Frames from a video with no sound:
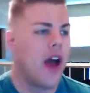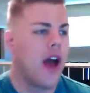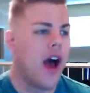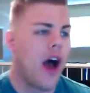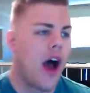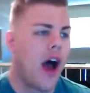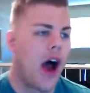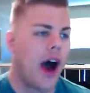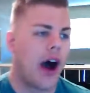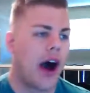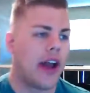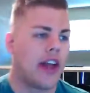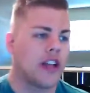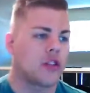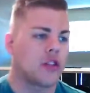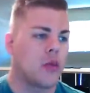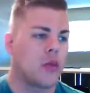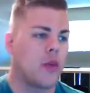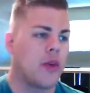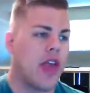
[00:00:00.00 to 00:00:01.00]
Next
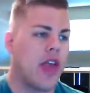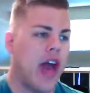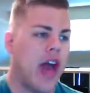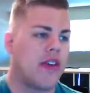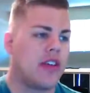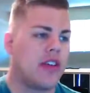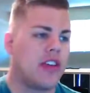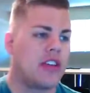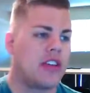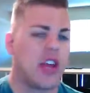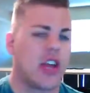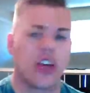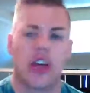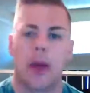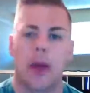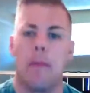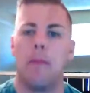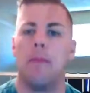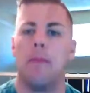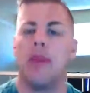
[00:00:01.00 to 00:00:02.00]
one we have is
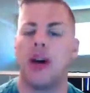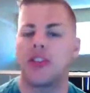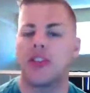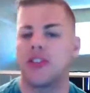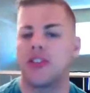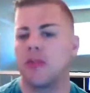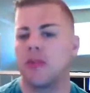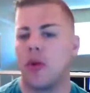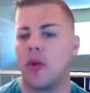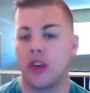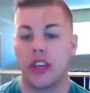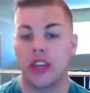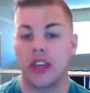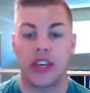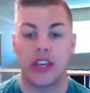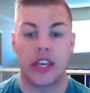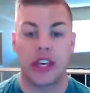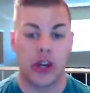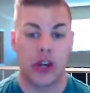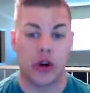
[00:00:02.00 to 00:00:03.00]
Combustible
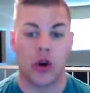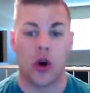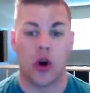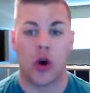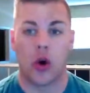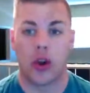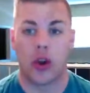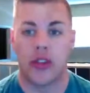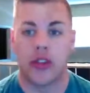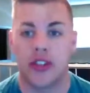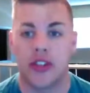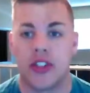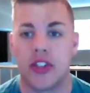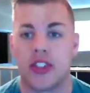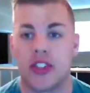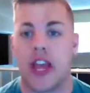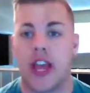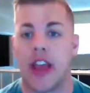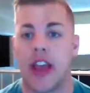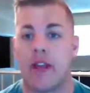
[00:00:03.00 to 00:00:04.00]
Gearhulk. This
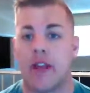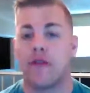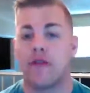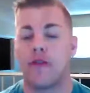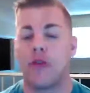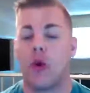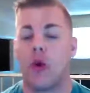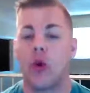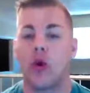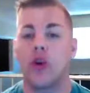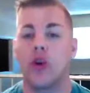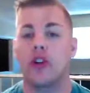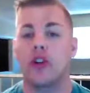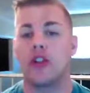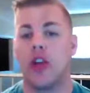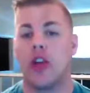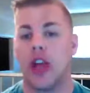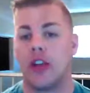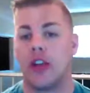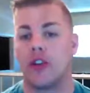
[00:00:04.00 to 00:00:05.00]
is a 4
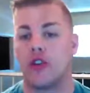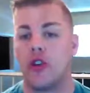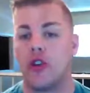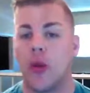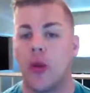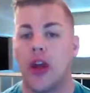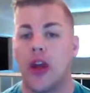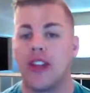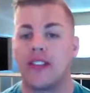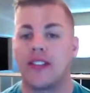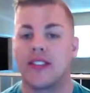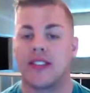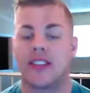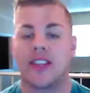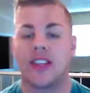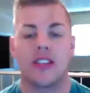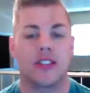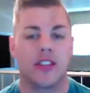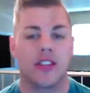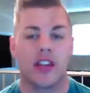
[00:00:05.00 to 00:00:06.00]
and 2 red
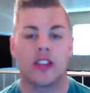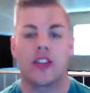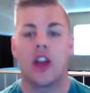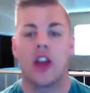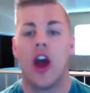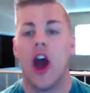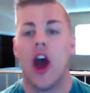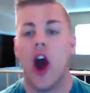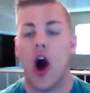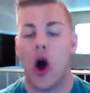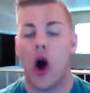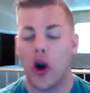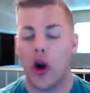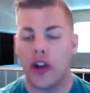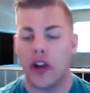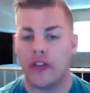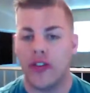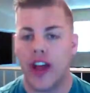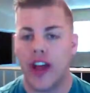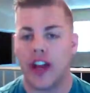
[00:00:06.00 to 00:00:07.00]
6/6
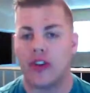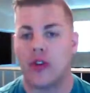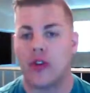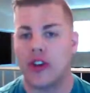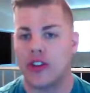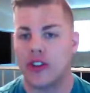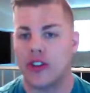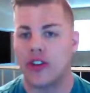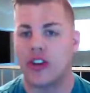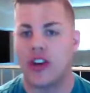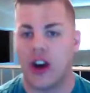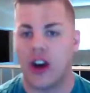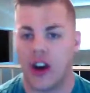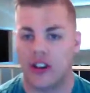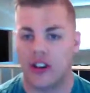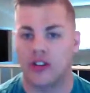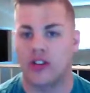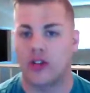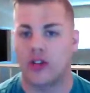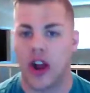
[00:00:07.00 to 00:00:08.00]
artifact creature
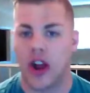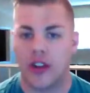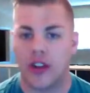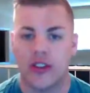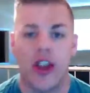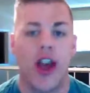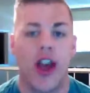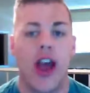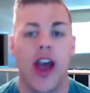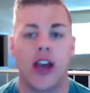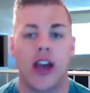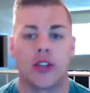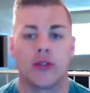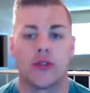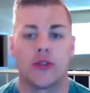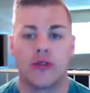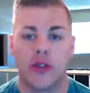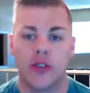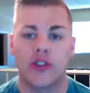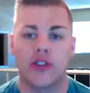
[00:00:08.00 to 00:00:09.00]
construct, has
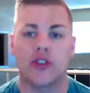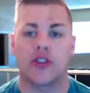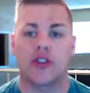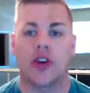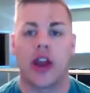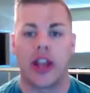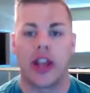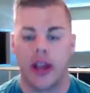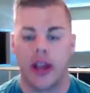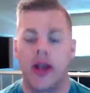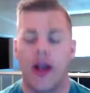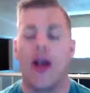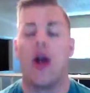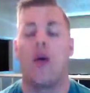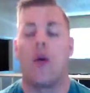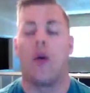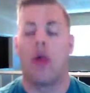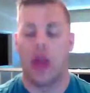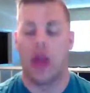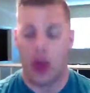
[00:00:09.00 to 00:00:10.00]
first strike
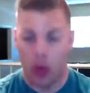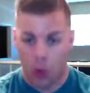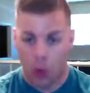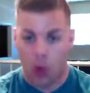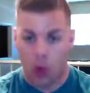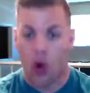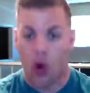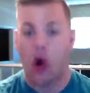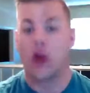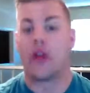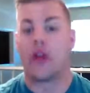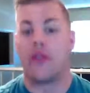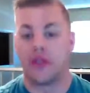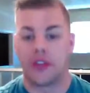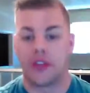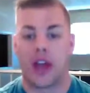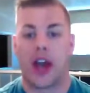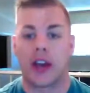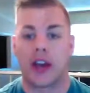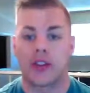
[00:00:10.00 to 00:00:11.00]
with a wall of
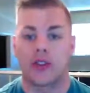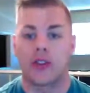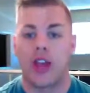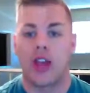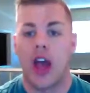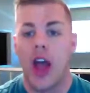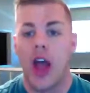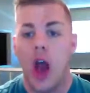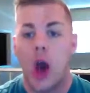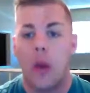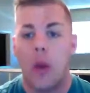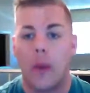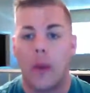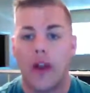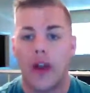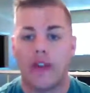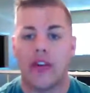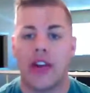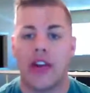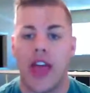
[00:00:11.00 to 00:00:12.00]
text.
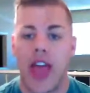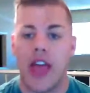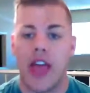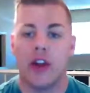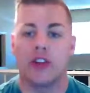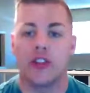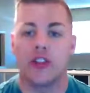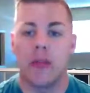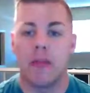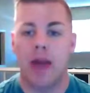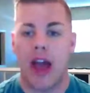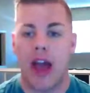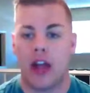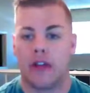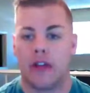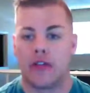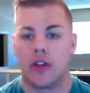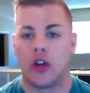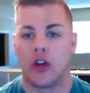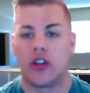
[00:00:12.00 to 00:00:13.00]
Whenever it enters the
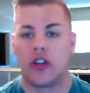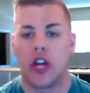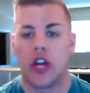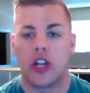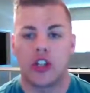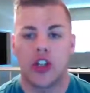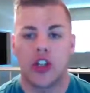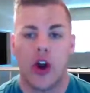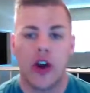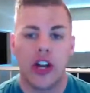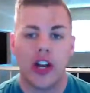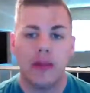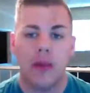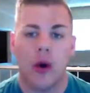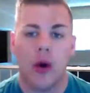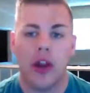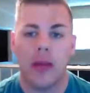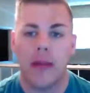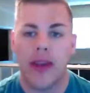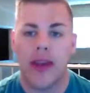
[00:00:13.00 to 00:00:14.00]
battlefield, target
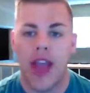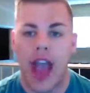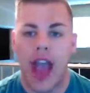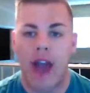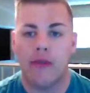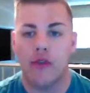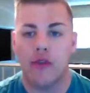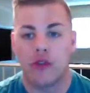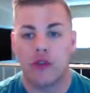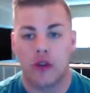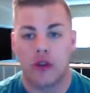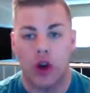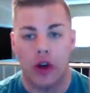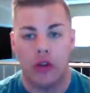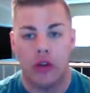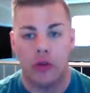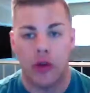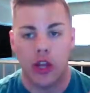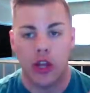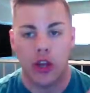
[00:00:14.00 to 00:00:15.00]
opponent may have you draw
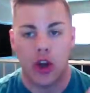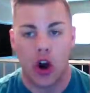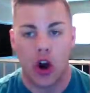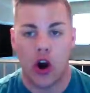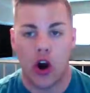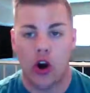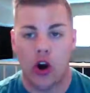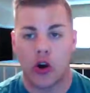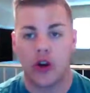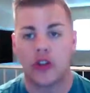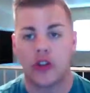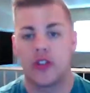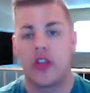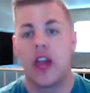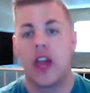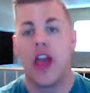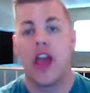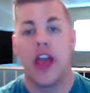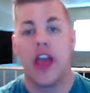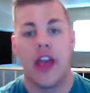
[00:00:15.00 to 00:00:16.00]
3 cards.
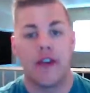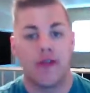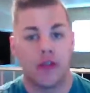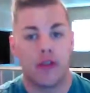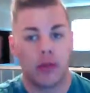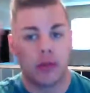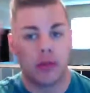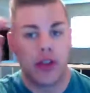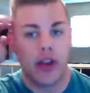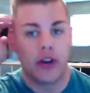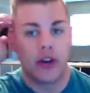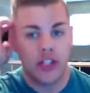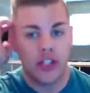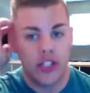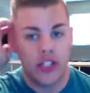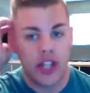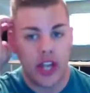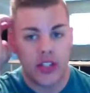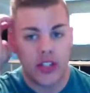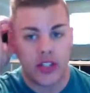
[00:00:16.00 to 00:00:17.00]
If the player
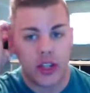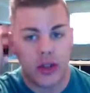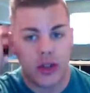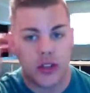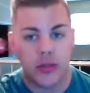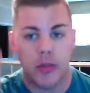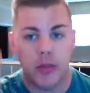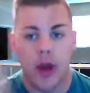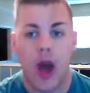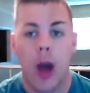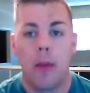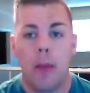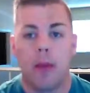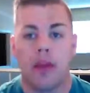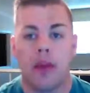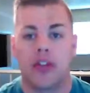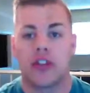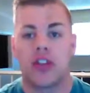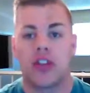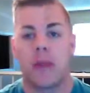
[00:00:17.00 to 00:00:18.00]
doesn't,
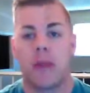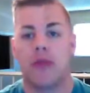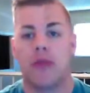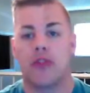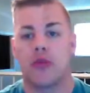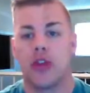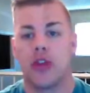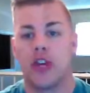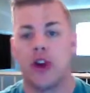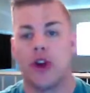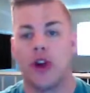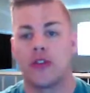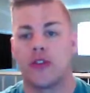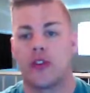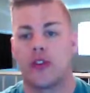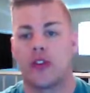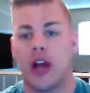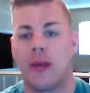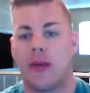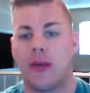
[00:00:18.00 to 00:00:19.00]
put the top 3 cards of your
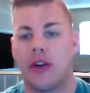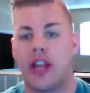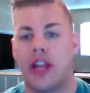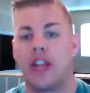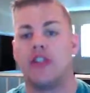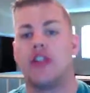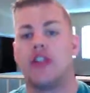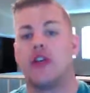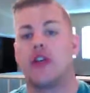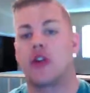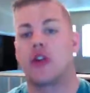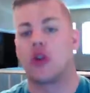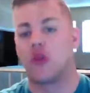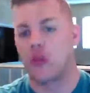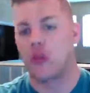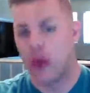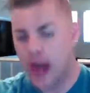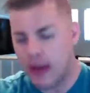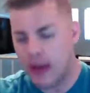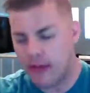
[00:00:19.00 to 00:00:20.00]
library into your
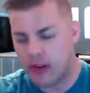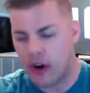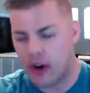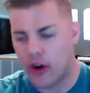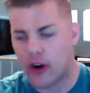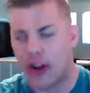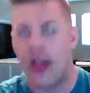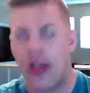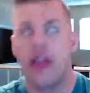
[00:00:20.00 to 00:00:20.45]
graveyard.